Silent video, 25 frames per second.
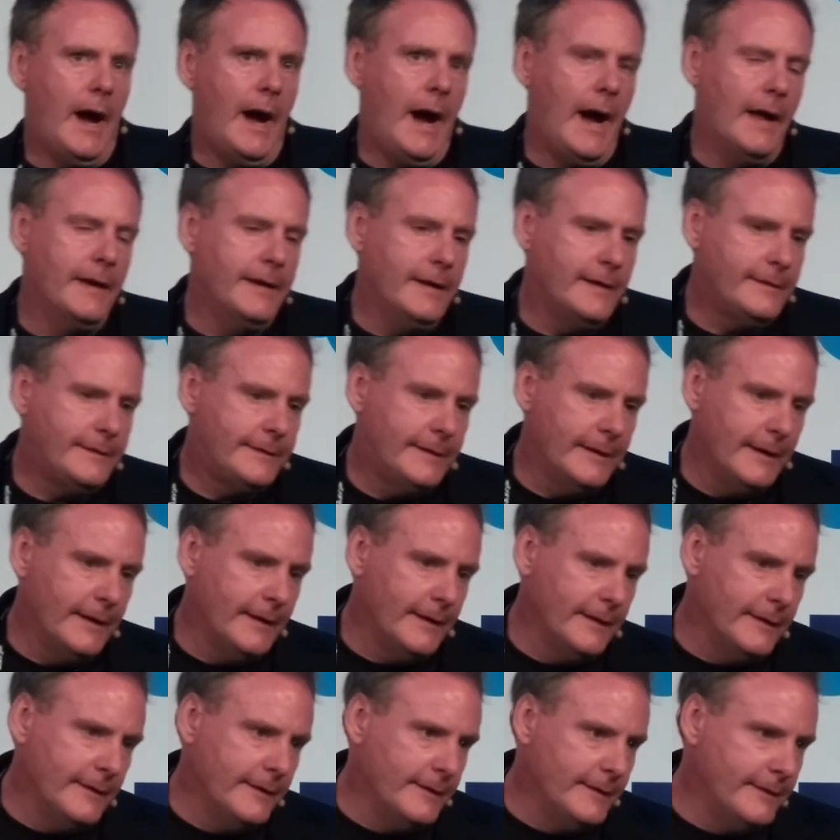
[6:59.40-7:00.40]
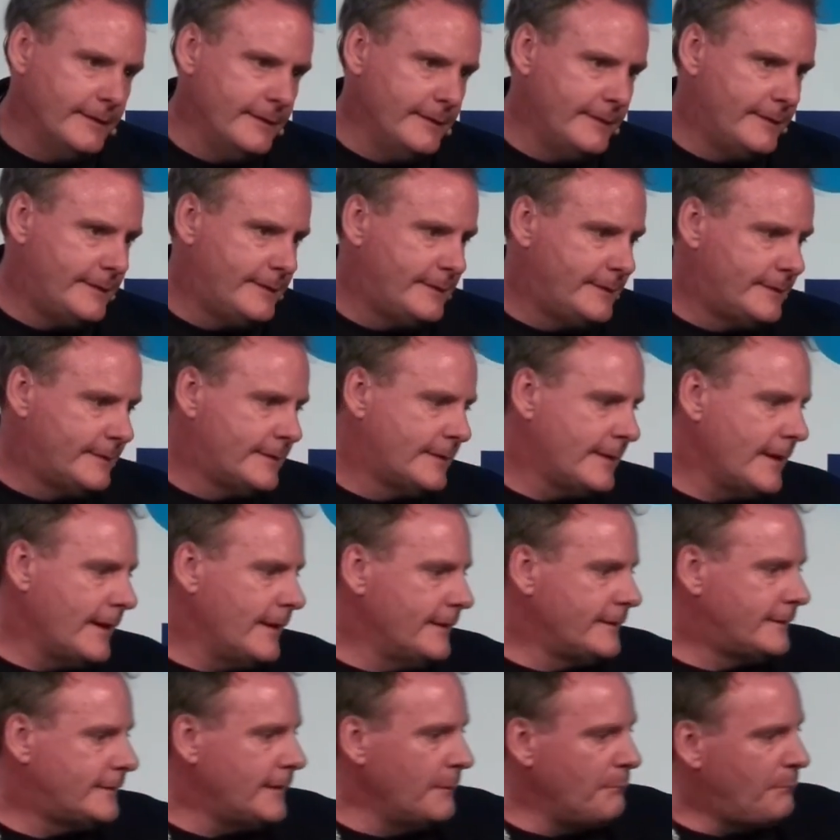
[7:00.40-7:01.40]
And this is
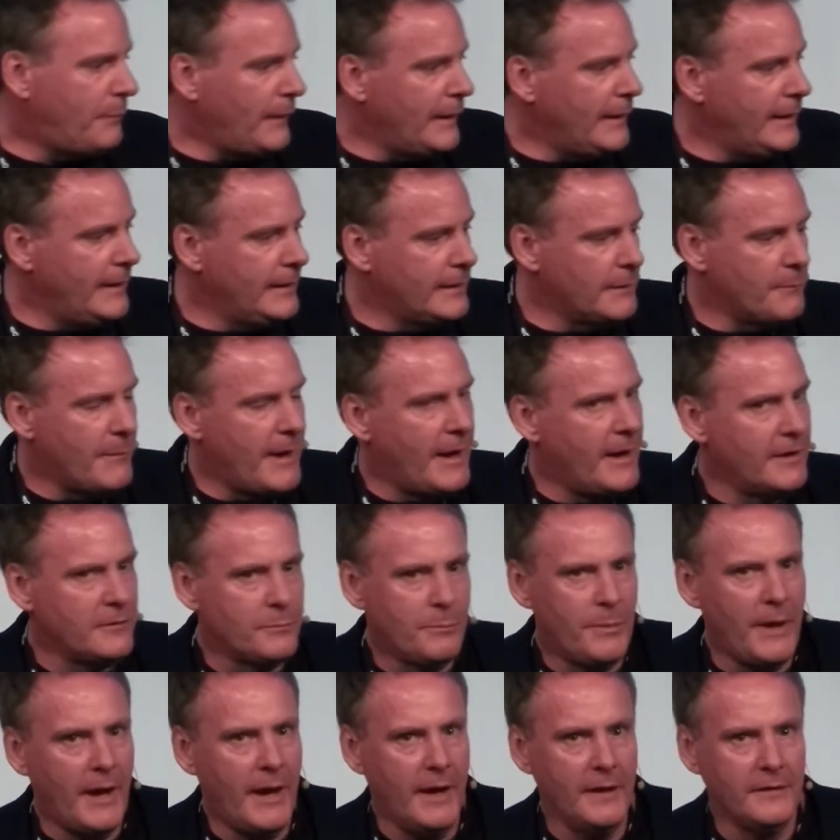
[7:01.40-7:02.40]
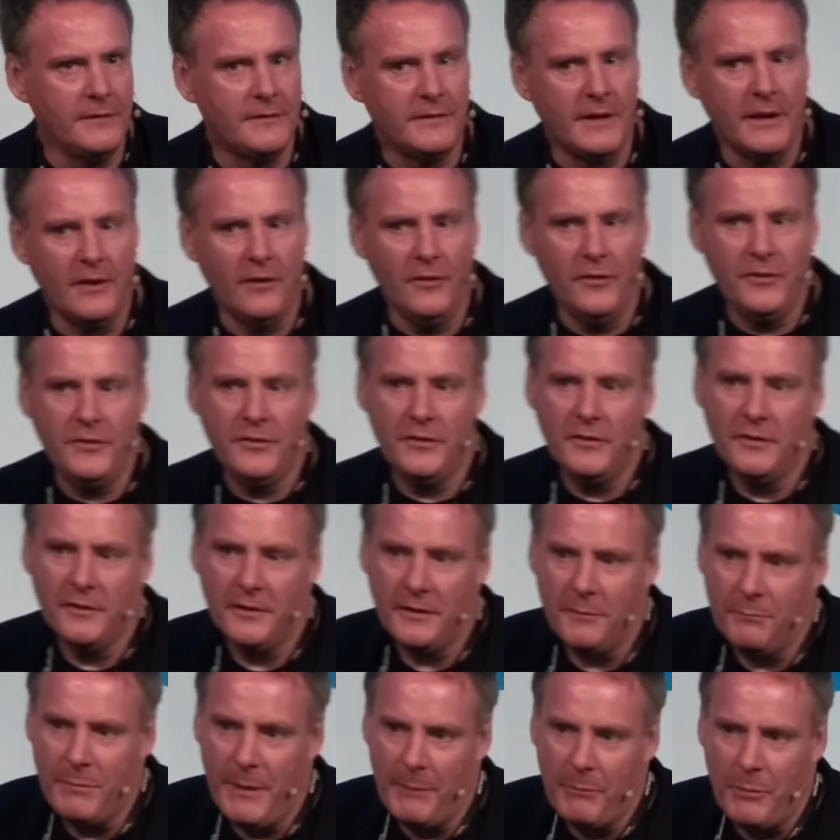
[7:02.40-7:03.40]
simply the maths behind sales.
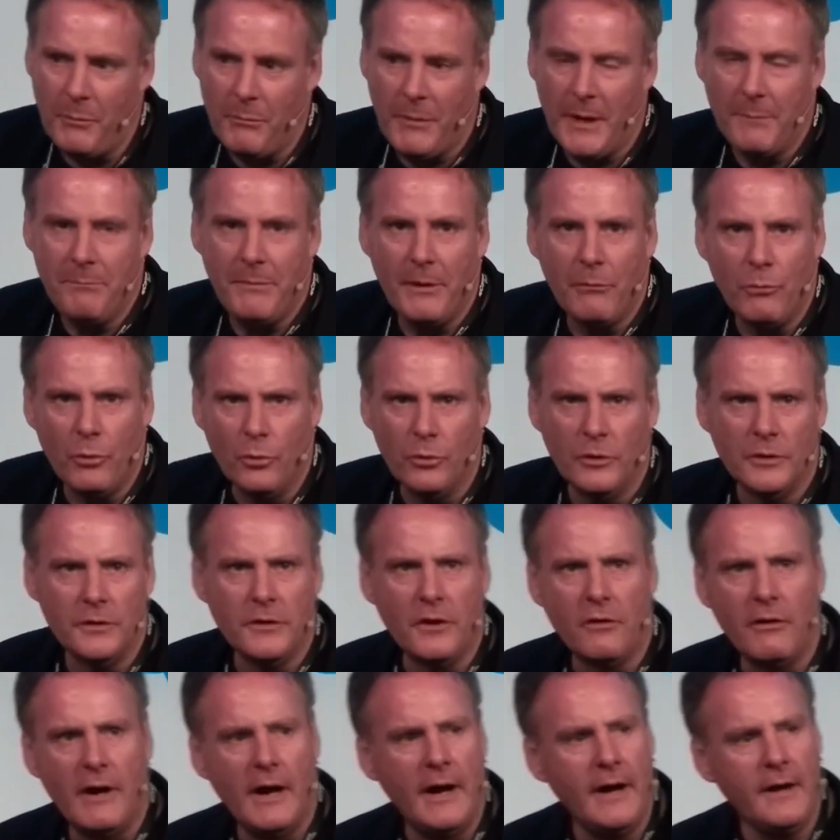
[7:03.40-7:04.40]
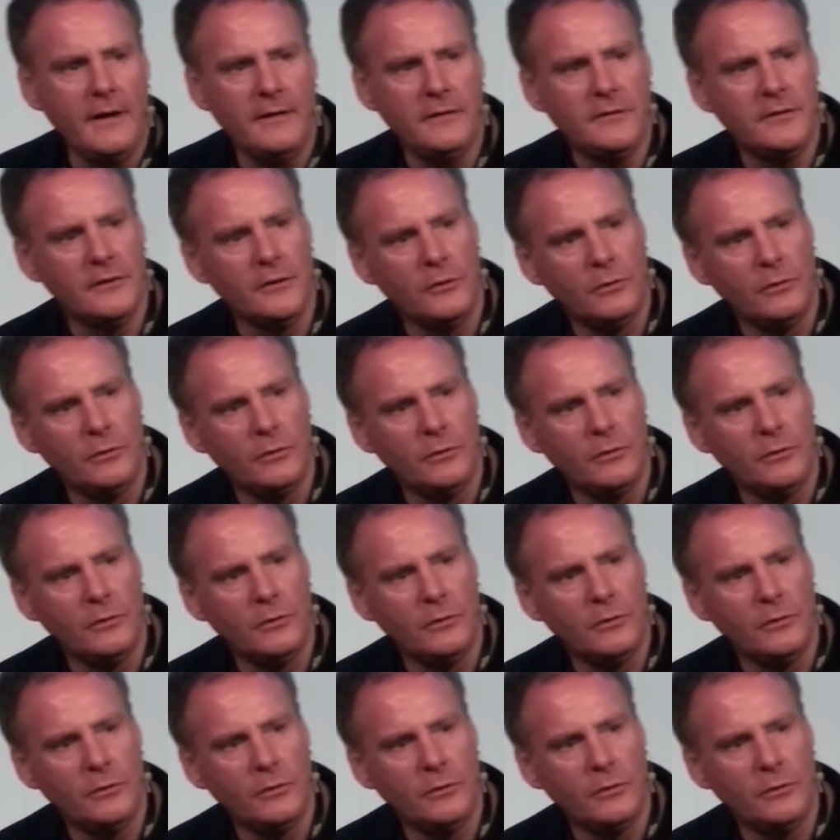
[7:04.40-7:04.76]
And people might be rolling their eyes, a